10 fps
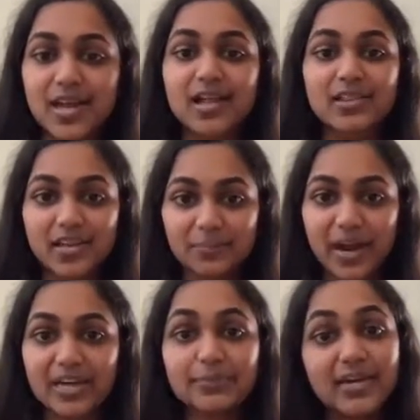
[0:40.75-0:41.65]
The
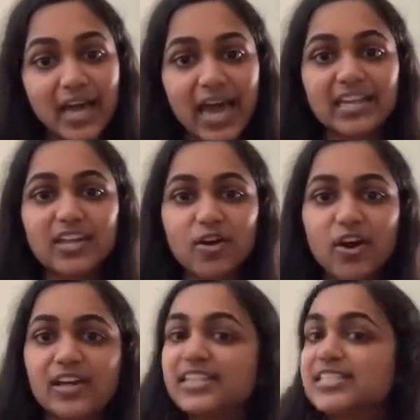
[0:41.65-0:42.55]
department and the
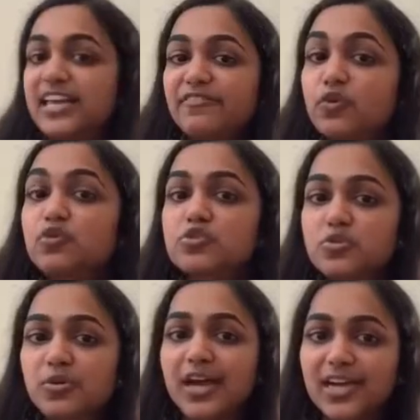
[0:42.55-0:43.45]
college leave no
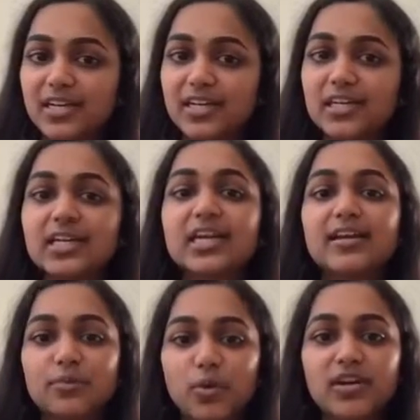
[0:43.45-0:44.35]
stone unturned in
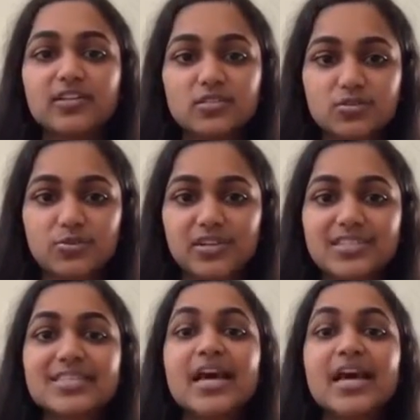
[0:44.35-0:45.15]
rewarding students